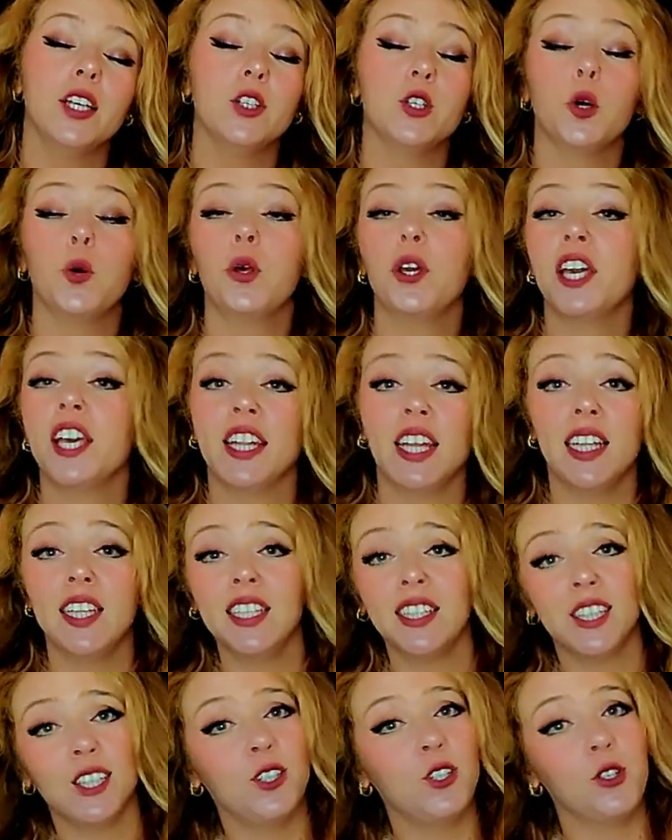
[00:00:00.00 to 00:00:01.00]
So you can add
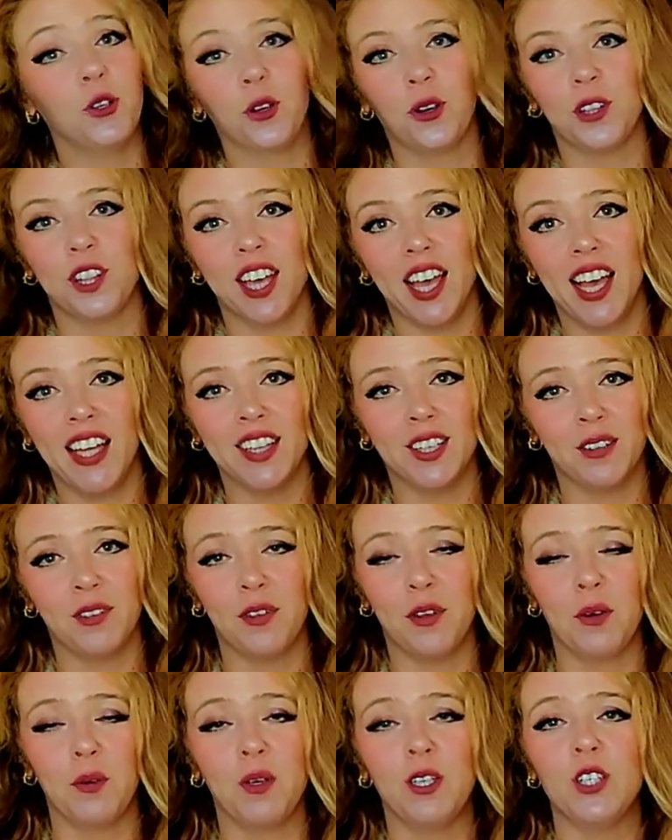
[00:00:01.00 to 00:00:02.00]
it into your diet if
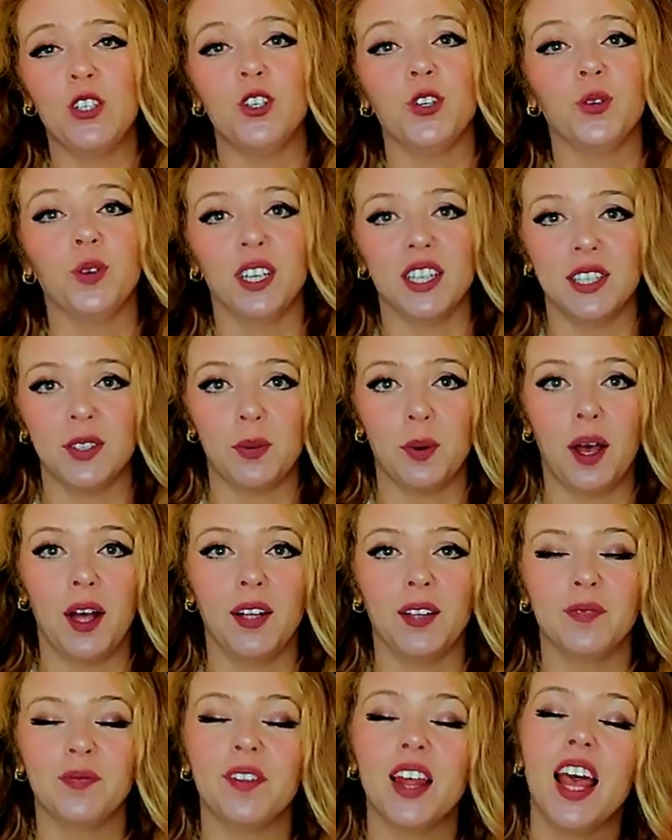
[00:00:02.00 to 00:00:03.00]
you want to as
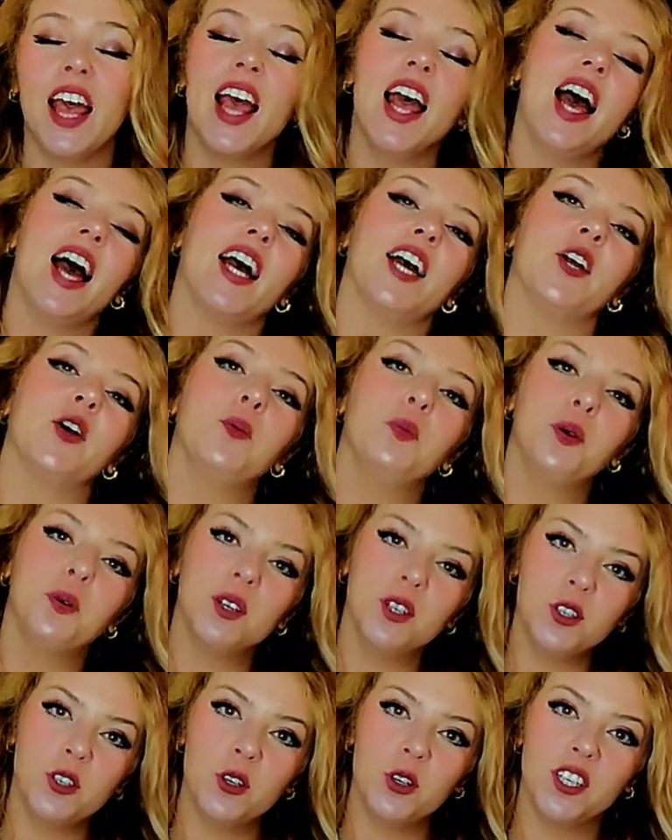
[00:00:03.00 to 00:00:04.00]
well. I hope
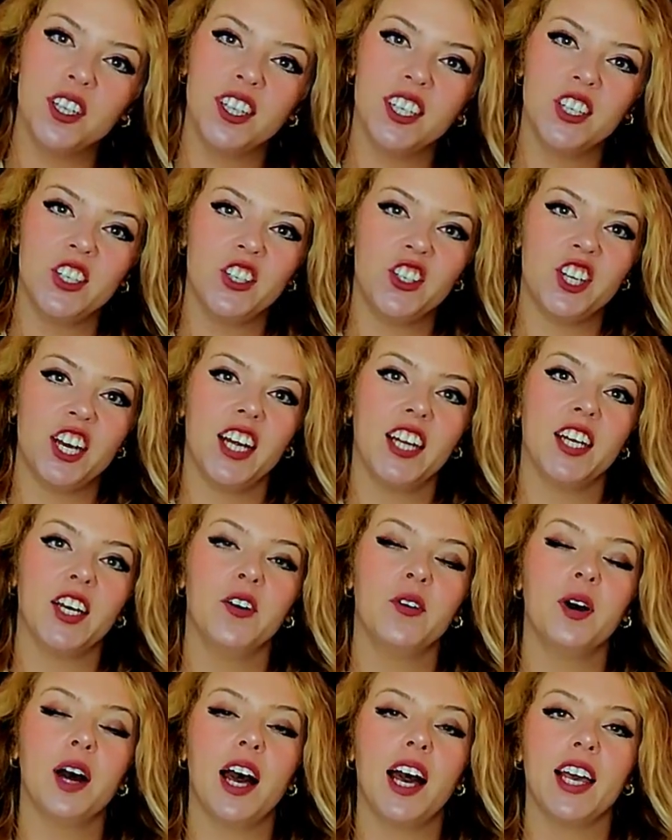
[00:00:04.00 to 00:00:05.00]
you enjoyed this
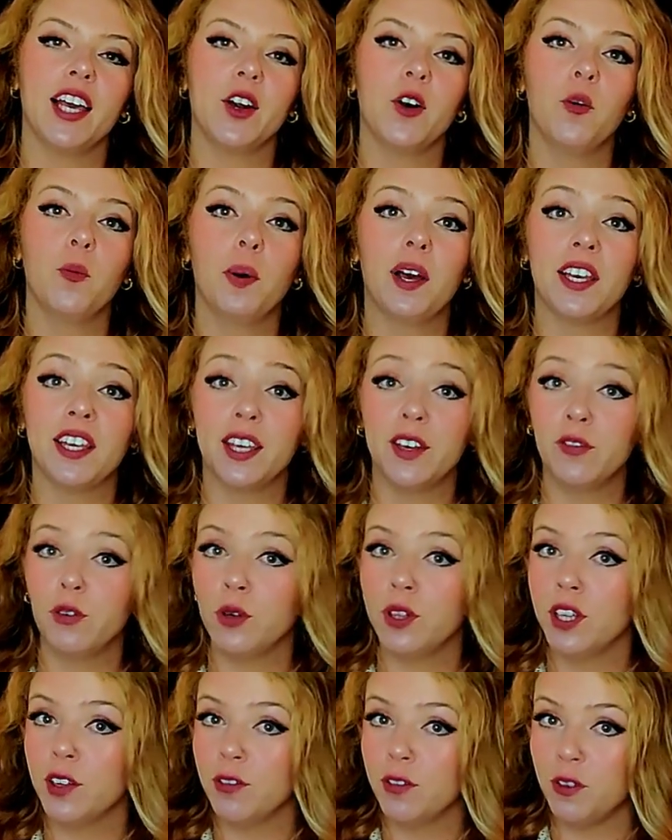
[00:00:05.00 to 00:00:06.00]
channel. I hope I give you
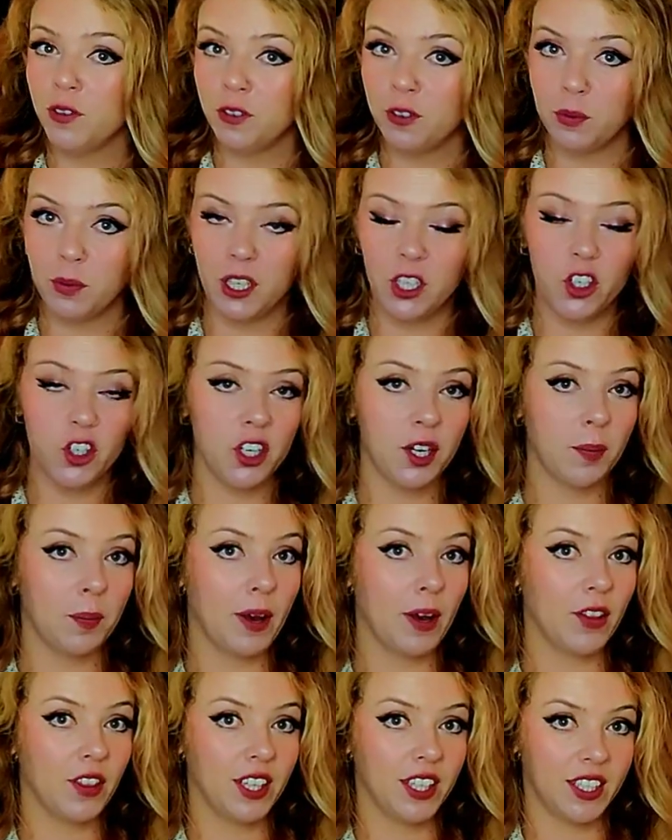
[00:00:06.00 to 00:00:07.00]
enough information
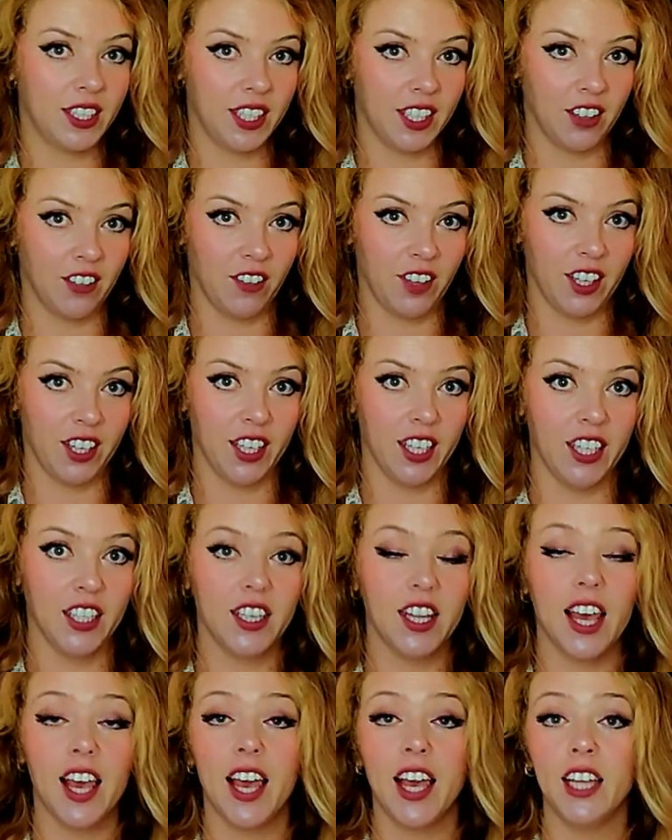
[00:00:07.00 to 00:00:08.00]
about this ingredient,
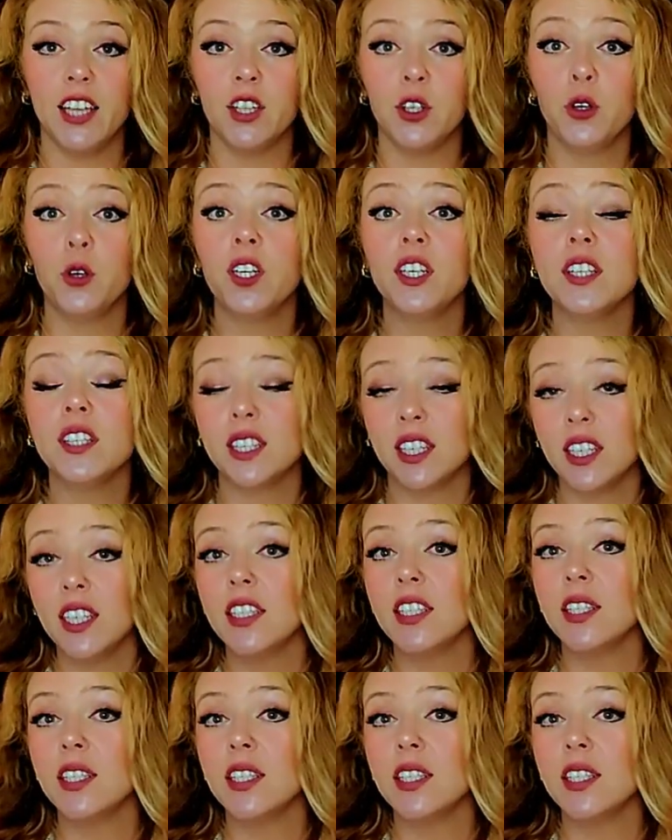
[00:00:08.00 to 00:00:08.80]
and you consider